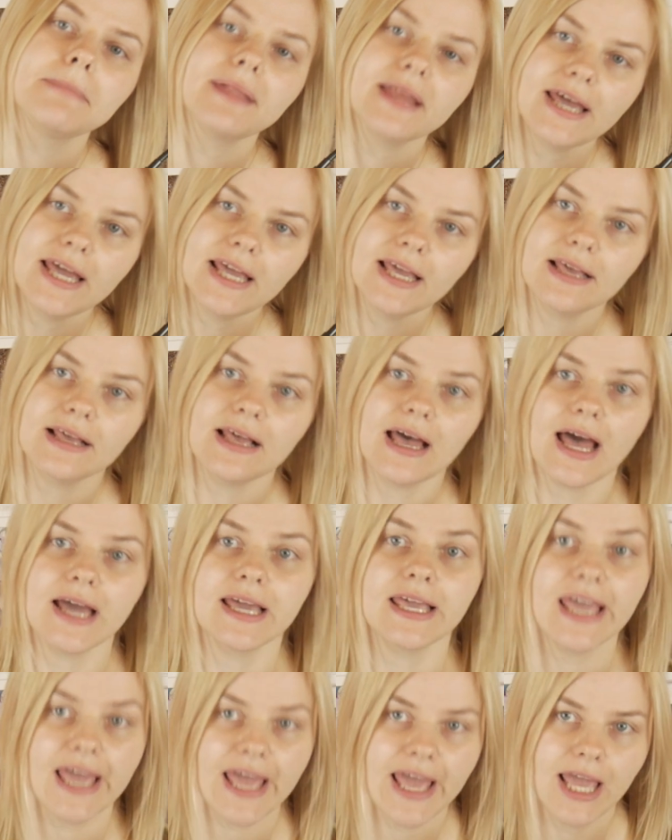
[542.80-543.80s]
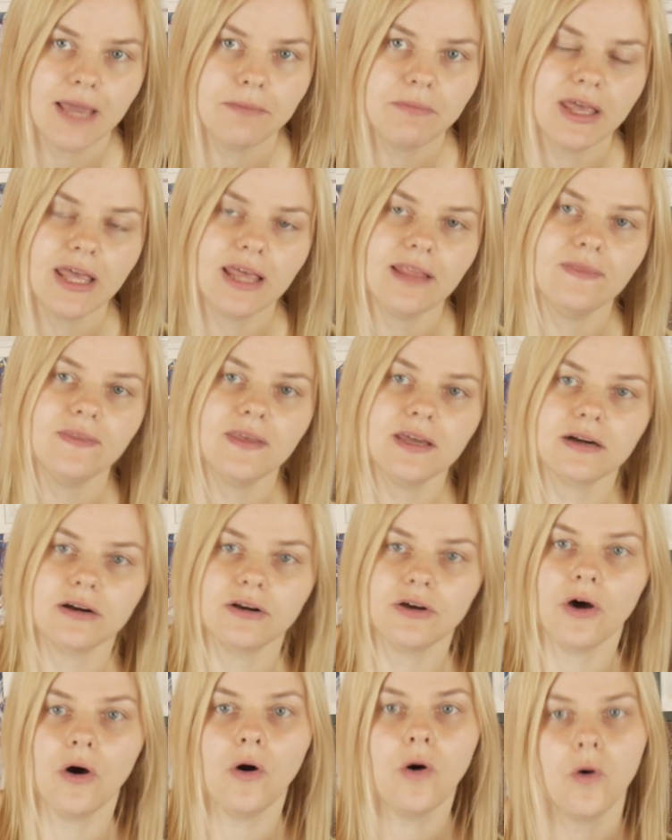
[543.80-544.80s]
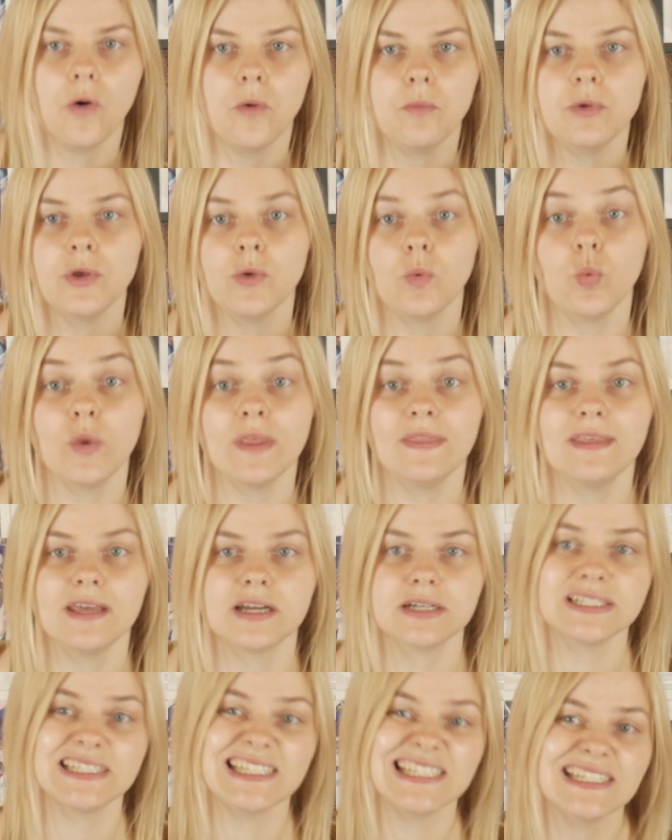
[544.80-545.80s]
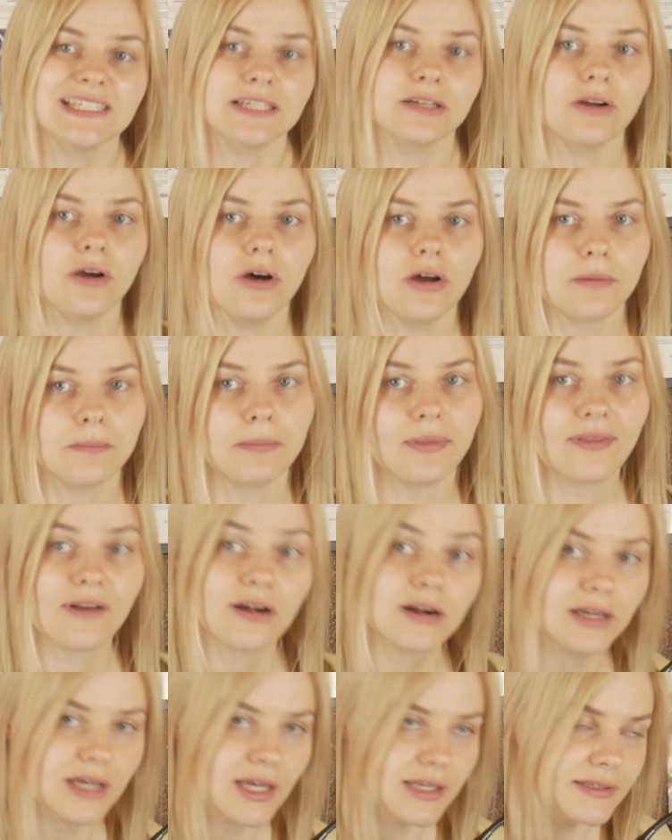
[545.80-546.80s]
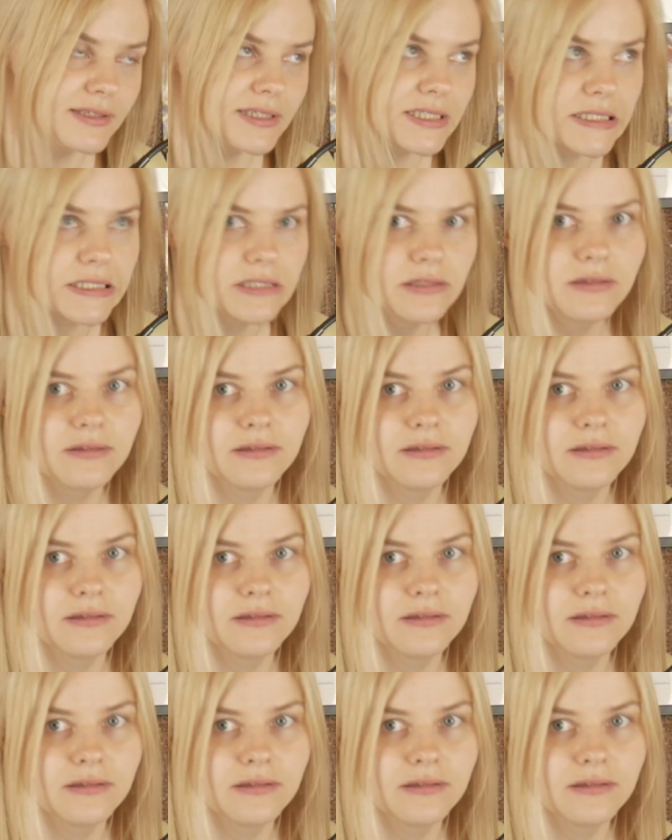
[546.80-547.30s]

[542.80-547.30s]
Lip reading: play a game in their home with their sister or brother.